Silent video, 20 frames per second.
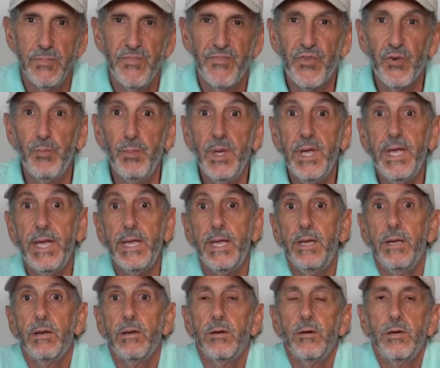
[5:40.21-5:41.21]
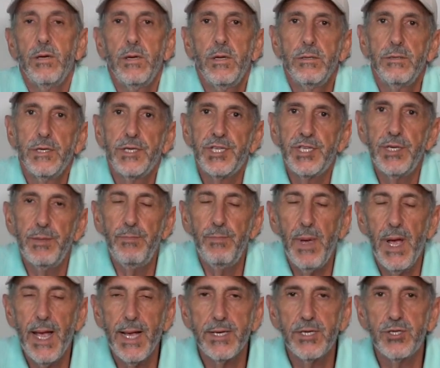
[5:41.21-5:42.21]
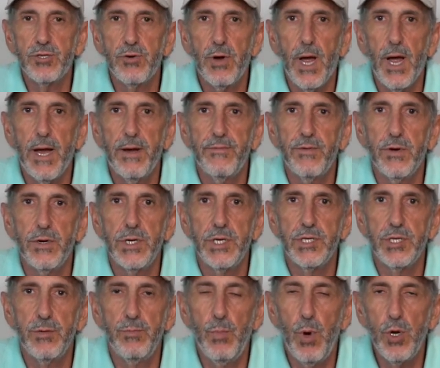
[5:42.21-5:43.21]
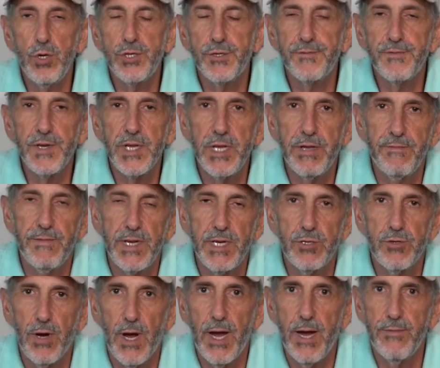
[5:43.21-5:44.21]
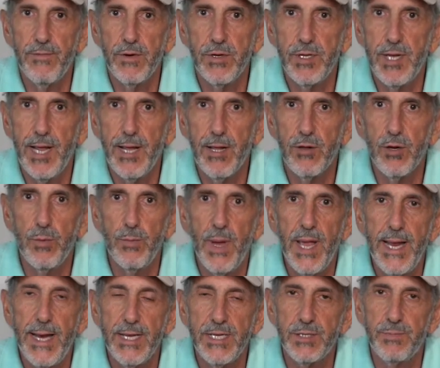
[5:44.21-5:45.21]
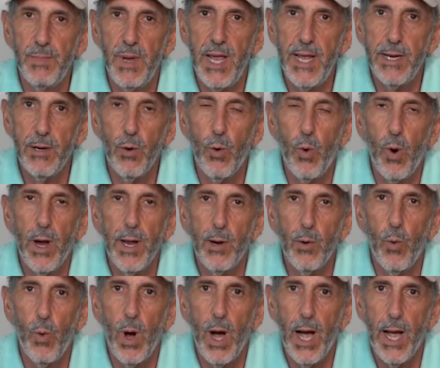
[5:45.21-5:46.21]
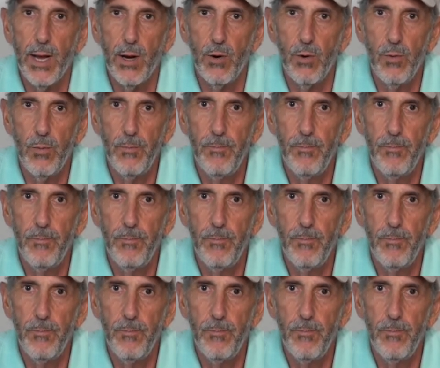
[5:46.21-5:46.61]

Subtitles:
For me, the SIM Max driver is the most forgiving driver Taylormade has made in quite a while.